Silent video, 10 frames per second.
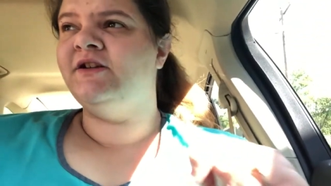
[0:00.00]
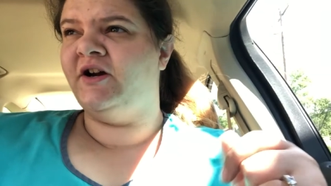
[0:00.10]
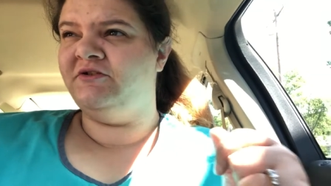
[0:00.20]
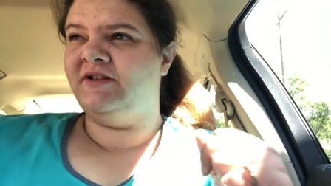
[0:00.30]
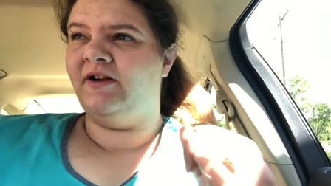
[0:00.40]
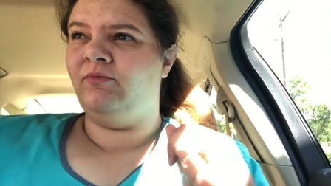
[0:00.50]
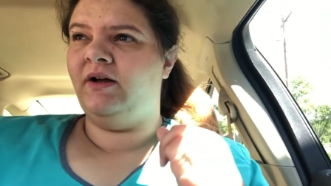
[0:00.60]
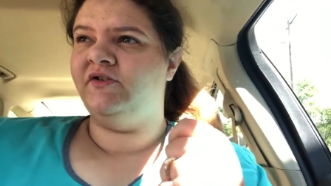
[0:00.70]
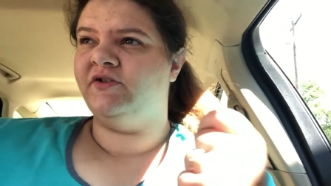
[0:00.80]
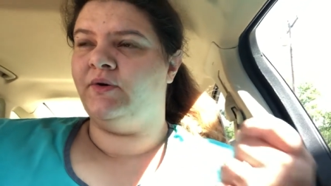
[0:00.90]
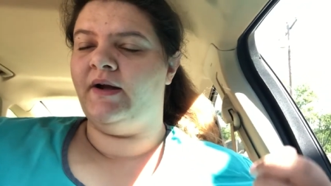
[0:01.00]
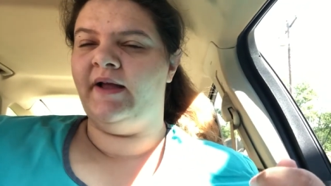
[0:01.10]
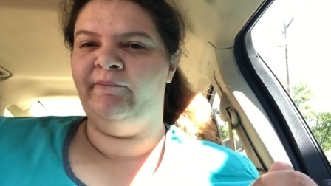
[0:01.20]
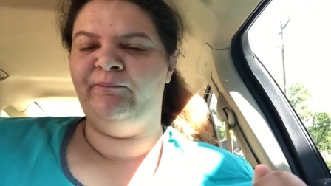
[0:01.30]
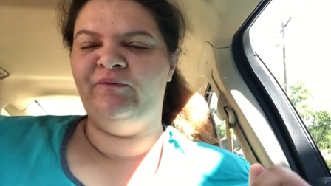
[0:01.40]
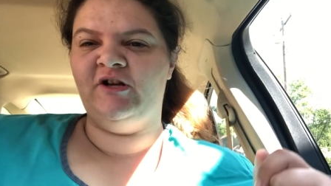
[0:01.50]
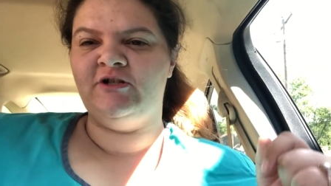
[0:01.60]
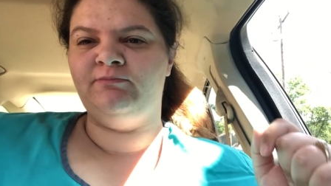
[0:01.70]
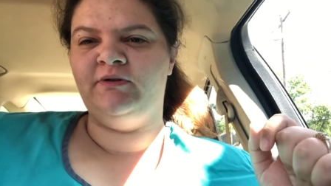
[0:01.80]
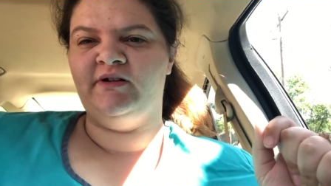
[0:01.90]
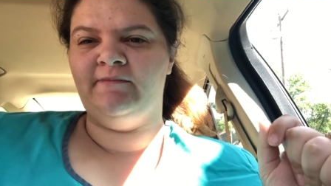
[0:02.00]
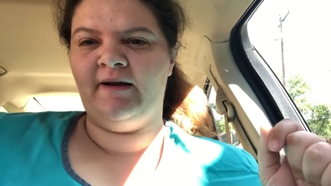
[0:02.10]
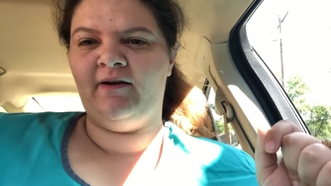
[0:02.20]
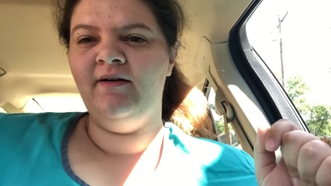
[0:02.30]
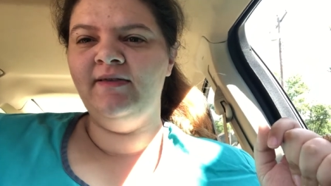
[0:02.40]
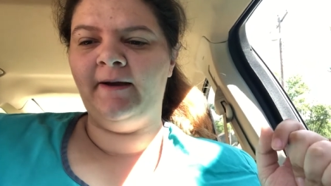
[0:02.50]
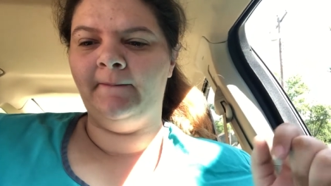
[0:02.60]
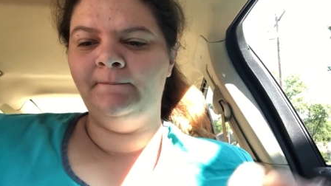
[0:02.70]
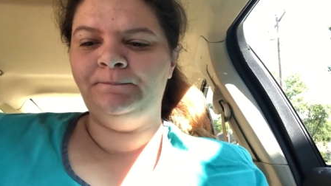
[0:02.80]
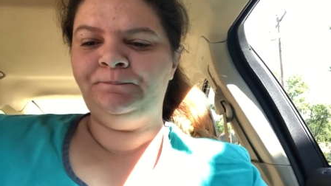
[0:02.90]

So I was like, well, I'll just go ahead and finish putting it back on there.